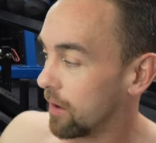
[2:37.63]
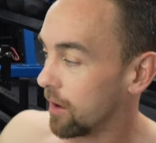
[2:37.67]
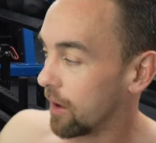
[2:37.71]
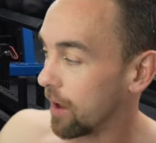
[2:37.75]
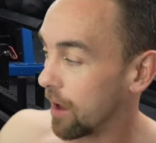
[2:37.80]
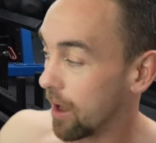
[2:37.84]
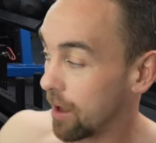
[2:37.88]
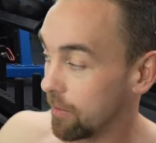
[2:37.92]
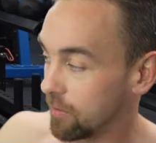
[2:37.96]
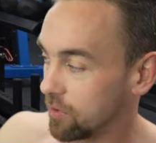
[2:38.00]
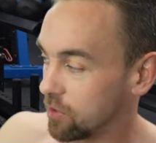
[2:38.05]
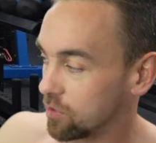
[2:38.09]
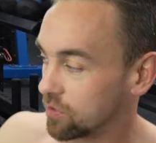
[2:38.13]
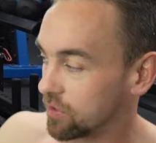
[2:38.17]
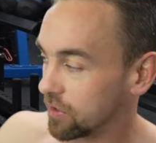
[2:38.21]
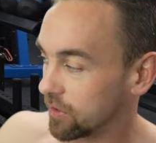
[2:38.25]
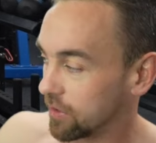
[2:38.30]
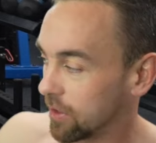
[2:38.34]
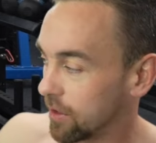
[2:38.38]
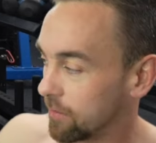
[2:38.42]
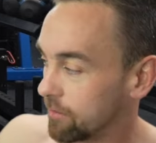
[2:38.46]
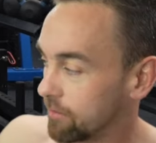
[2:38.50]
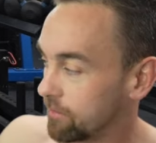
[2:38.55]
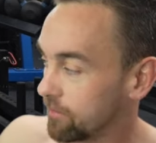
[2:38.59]
I'm using
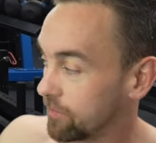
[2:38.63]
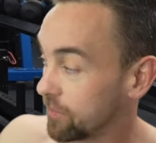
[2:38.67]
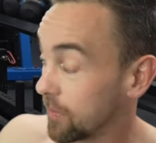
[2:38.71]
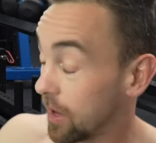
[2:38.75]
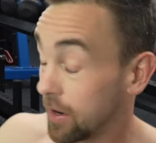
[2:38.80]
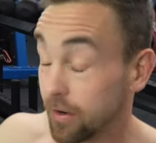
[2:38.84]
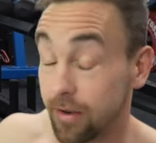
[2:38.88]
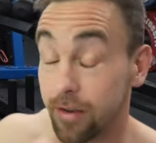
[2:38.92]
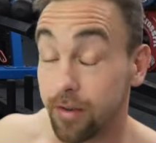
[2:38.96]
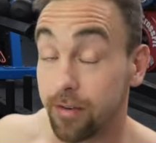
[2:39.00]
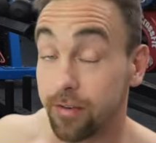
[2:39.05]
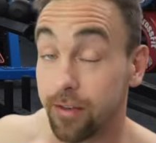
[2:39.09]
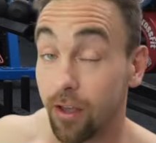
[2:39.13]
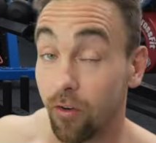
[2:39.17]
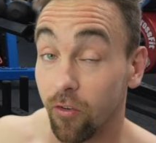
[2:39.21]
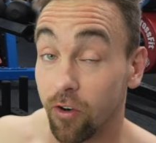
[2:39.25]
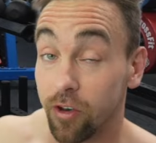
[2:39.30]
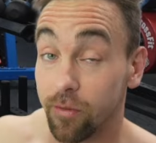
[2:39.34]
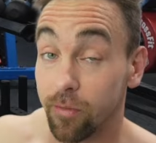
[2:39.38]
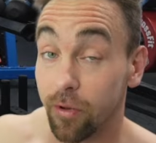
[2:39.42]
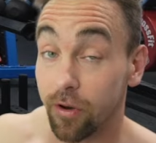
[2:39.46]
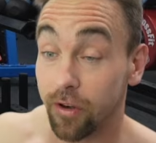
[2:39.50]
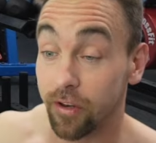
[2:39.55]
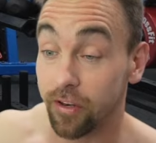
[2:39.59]
them. I didn't tell
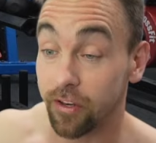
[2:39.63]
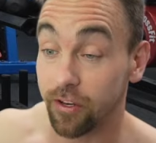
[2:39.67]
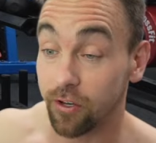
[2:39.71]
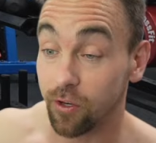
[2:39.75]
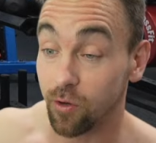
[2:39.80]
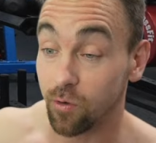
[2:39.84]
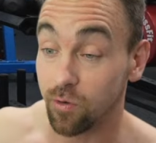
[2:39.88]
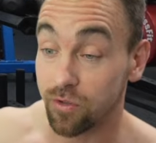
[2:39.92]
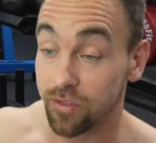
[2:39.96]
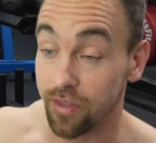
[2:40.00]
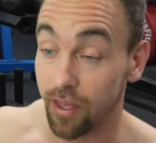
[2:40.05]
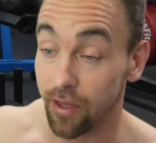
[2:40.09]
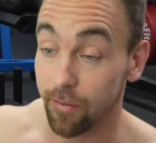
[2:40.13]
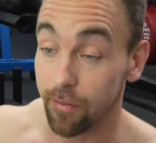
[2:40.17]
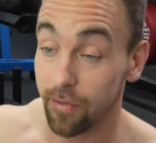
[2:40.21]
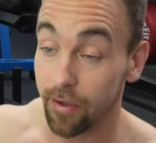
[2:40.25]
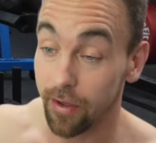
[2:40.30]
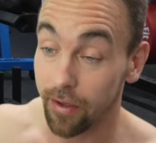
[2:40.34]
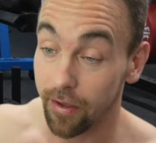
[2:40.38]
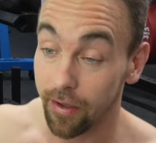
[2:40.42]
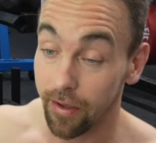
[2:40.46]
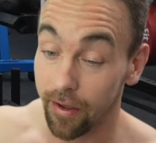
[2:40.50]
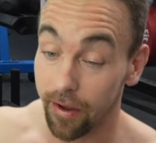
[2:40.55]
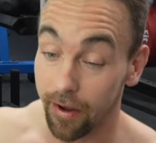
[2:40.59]
anybody to use them,
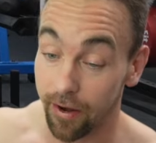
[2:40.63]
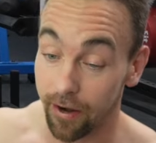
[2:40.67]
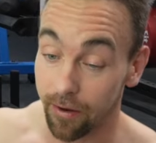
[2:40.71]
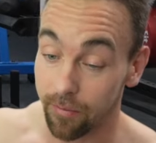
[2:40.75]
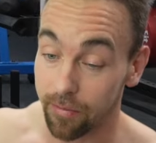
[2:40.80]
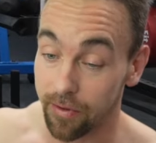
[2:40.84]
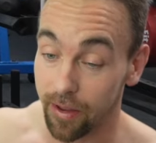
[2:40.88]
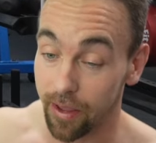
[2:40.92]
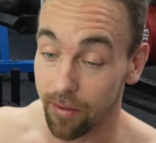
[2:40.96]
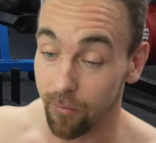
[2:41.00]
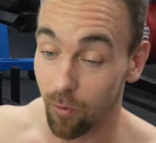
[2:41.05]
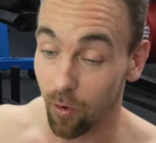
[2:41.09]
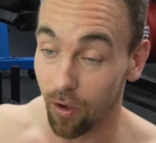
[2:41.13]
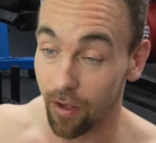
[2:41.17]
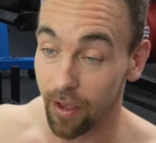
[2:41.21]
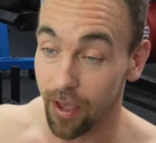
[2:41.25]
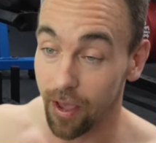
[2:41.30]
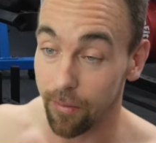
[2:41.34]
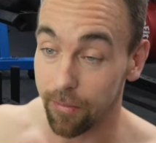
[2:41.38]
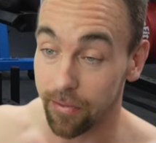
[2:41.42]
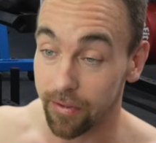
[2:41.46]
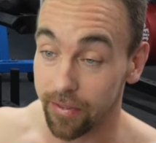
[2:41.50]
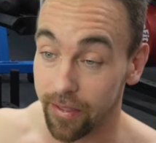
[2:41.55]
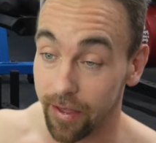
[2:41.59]
and I'm damn well
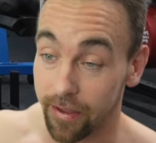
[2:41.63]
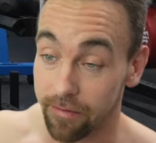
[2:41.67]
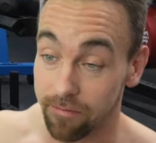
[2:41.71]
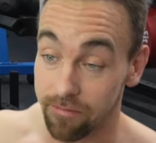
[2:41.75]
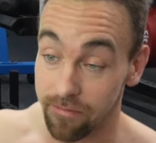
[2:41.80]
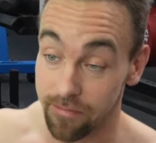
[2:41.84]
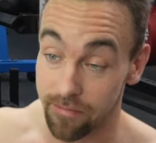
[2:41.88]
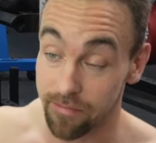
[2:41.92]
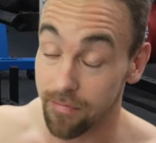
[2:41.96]
happy that